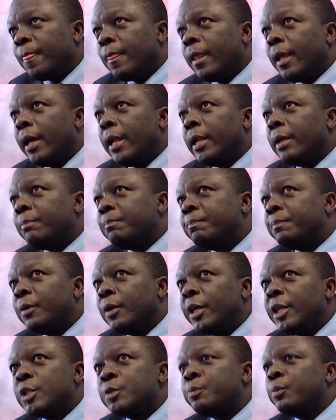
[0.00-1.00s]
and the
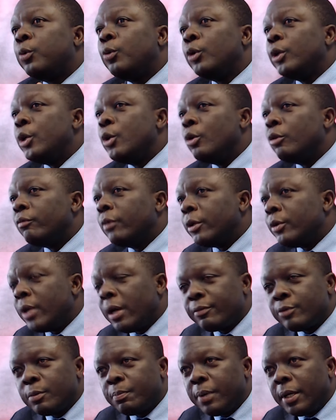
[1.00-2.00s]
police pull you over, do you have
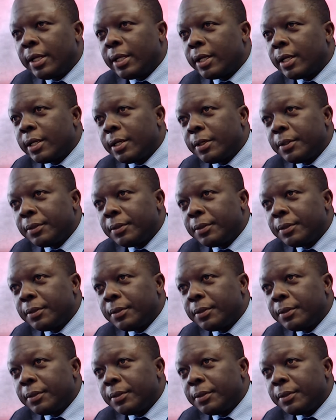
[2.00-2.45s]
to panic?